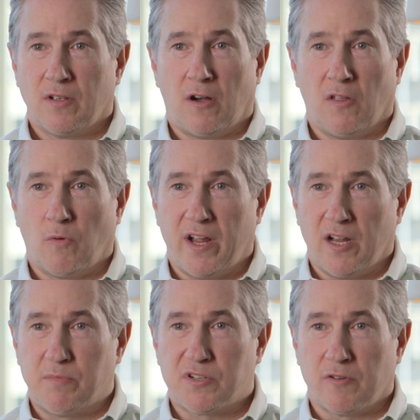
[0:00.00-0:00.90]
all the
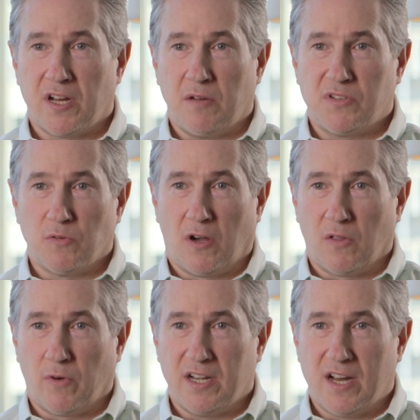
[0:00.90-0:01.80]
way upstream to
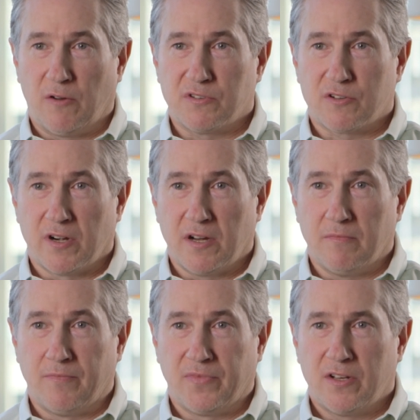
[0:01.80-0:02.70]
all the way
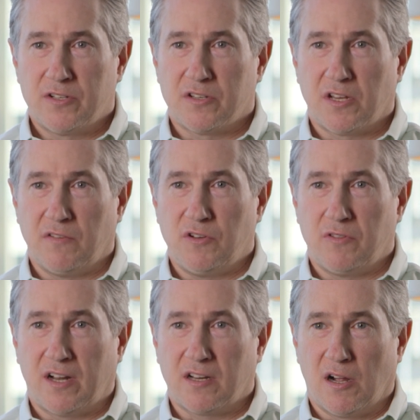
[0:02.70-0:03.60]
downstream just gives
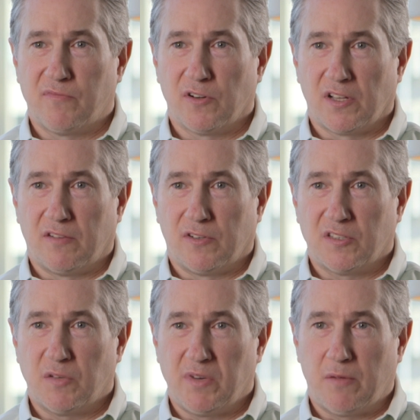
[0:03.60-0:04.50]
you that comfort
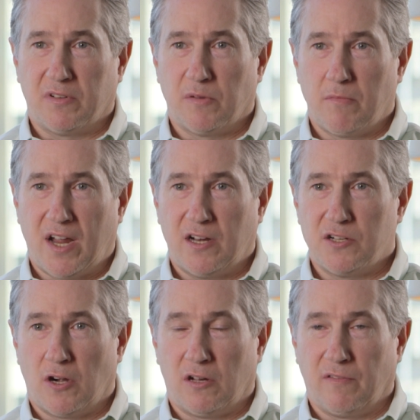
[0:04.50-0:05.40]
level to be able to
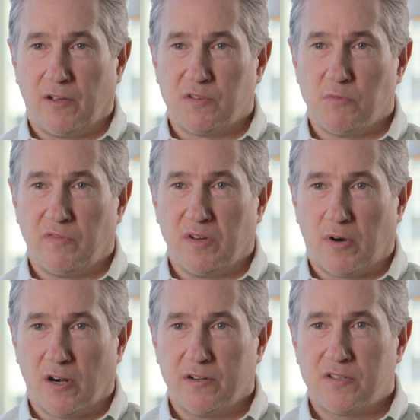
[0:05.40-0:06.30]
manage all of those moving
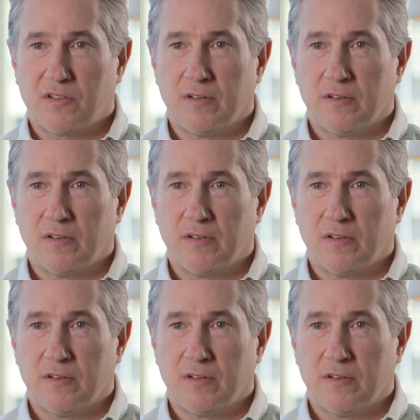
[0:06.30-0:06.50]
parts,